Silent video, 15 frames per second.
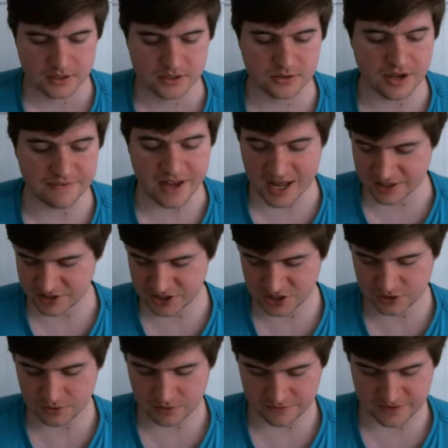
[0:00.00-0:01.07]
So I've got
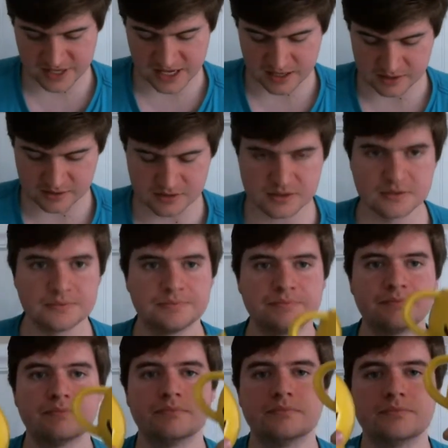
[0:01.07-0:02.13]
two of these
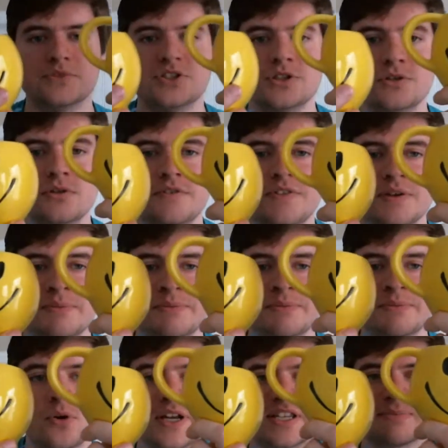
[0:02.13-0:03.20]
two of the
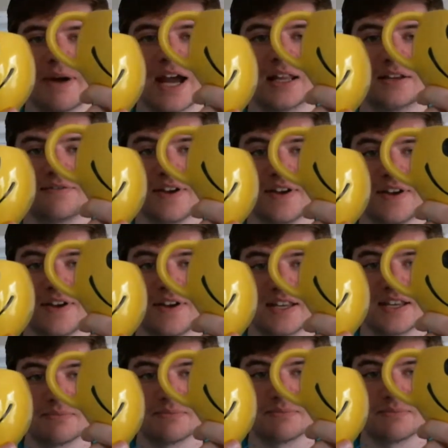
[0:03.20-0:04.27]
McCoy smiley face
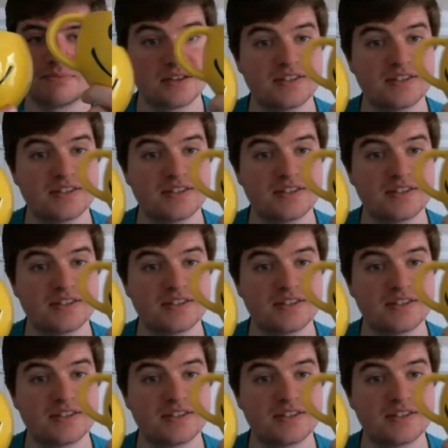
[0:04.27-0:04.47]
mugs.